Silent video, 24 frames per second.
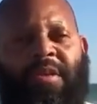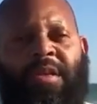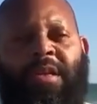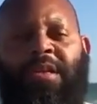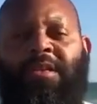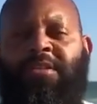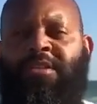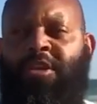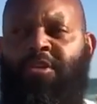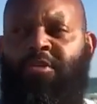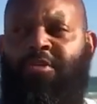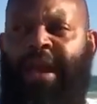So
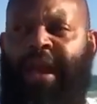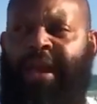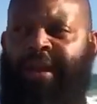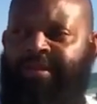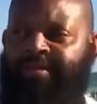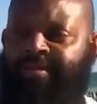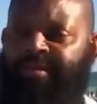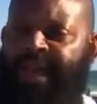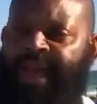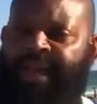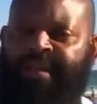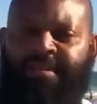you got
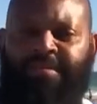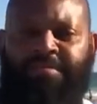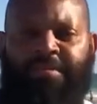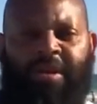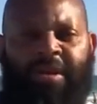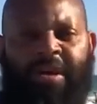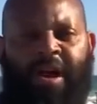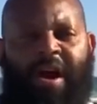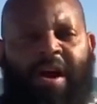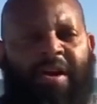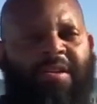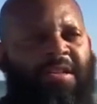Israelites among
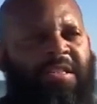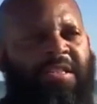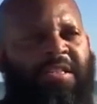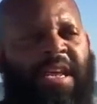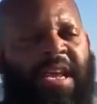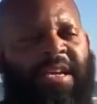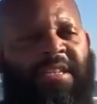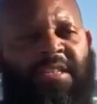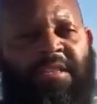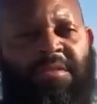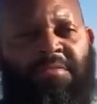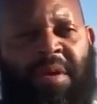all these
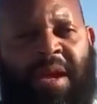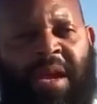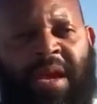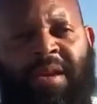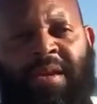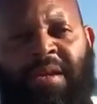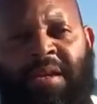nations, man.